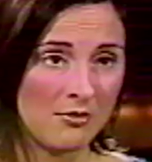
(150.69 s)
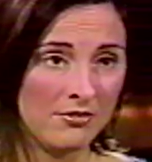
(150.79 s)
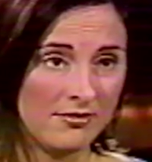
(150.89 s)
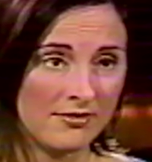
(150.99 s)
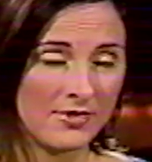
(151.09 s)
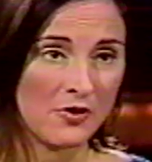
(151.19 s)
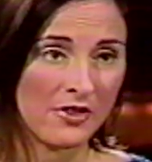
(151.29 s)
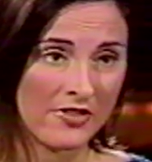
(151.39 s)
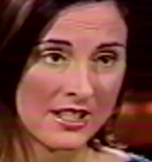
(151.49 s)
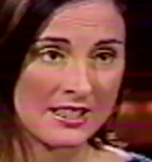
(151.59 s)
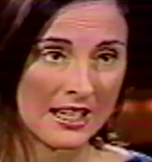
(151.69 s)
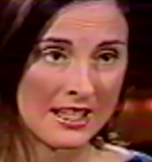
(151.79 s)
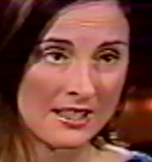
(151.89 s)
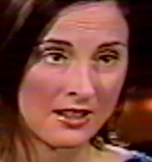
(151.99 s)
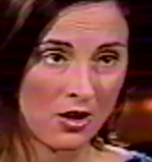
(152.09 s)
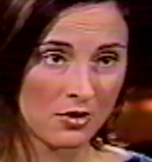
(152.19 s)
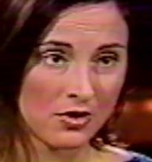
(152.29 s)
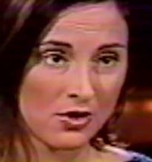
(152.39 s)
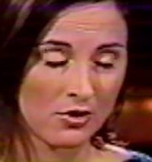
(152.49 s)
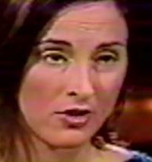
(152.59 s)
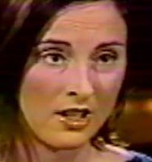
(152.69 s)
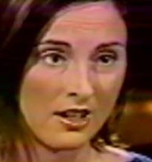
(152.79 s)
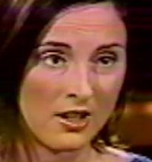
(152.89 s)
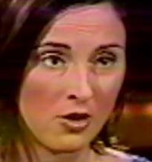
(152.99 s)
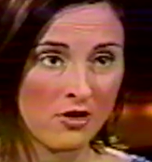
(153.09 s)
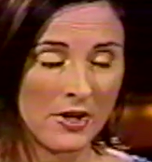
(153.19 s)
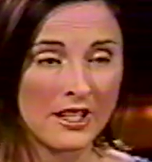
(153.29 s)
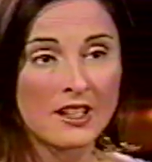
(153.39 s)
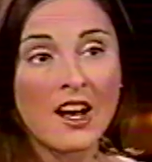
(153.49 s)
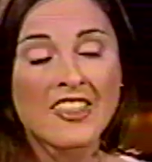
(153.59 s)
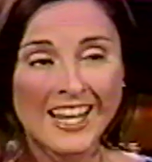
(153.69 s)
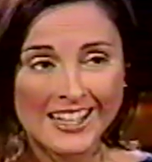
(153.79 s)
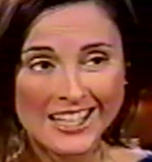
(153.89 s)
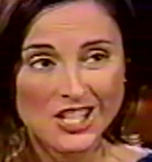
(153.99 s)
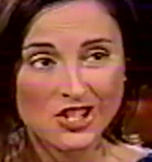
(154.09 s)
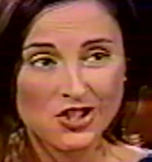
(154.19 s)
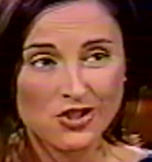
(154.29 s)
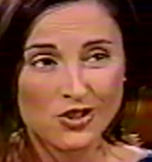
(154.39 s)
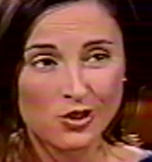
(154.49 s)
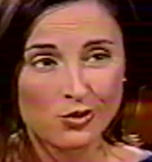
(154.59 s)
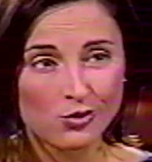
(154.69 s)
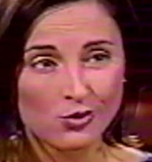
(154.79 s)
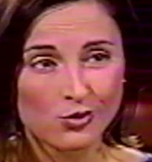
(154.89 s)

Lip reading: him. You've investigated the whole story. In your opinion, are the allegations true?